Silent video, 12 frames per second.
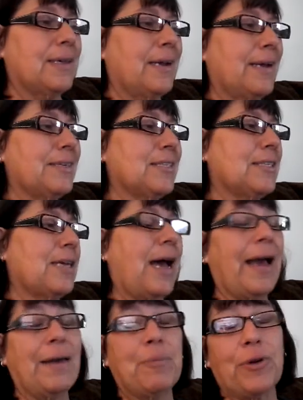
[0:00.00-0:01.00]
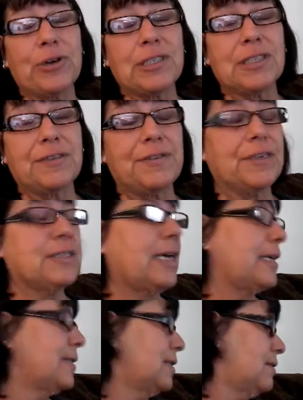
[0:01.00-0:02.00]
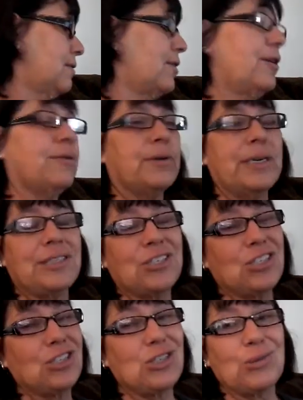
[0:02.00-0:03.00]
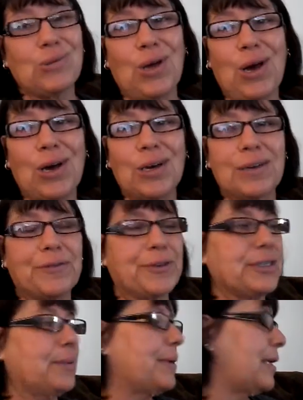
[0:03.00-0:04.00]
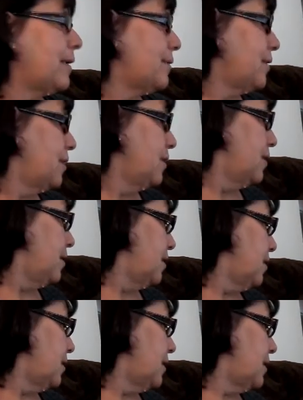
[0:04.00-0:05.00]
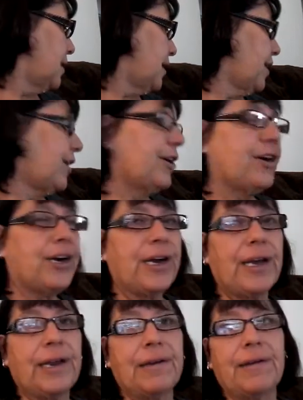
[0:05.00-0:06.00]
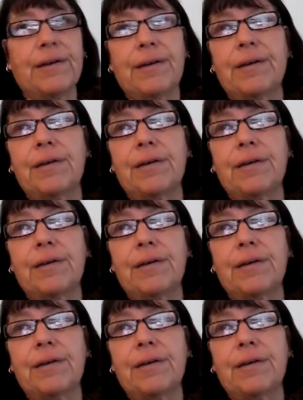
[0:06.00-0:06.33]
And I personally feel that, it's just too long for somebody to just sit here and,